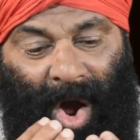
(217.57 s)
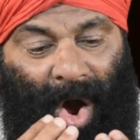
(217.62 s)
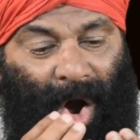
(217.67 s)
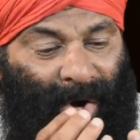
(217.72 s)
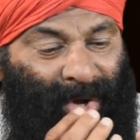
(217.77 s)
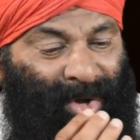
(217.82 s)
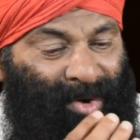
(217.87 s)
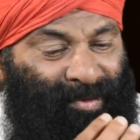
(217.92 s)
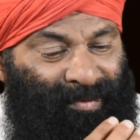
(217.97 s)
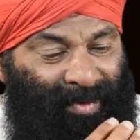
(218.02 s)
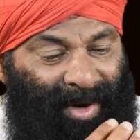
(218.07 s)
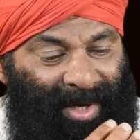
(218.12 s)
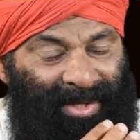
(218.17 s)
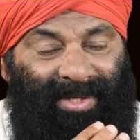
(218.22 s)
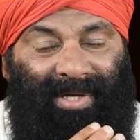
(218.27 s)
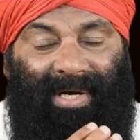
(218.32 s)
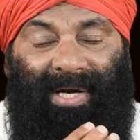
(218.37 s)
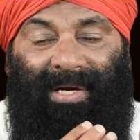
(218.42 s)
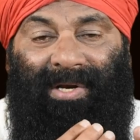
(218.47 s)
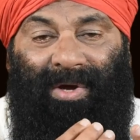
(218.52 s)
or your
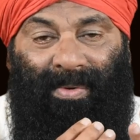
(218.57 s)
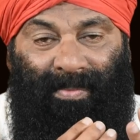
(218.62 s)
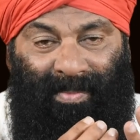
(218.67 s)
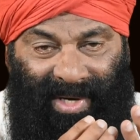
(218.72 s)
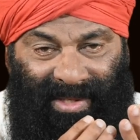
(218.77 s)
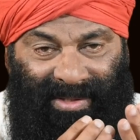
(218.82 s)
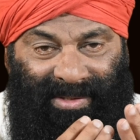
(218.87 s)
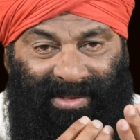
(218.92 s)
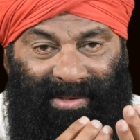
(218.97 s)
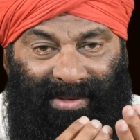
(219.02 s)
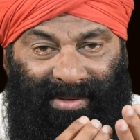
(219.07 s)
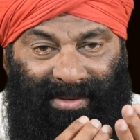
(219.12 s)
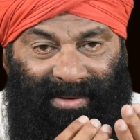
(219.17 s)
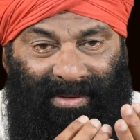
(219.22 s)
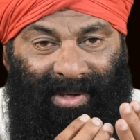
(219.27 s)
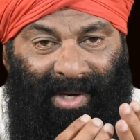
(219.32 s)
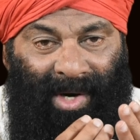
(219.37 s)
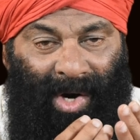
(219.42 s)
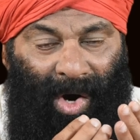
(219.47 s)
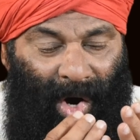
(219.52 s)
father and your mother,
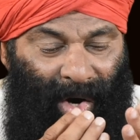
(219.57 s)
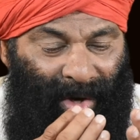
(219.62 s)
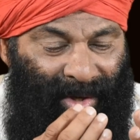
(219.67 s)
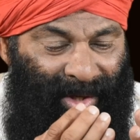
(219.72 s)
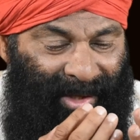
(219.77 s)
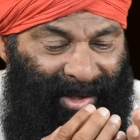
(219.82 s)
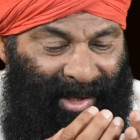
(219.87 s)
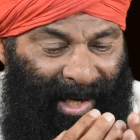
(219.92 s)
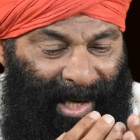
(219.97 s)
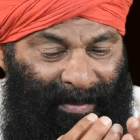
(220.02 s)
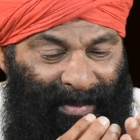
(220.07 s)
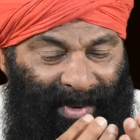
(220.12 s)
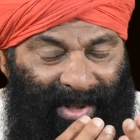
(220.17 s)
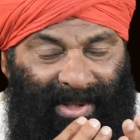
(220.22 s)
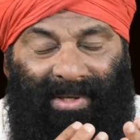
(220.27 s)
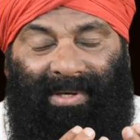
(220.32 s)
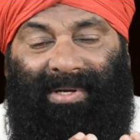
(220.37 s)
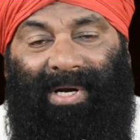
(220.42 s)
or your grandmother,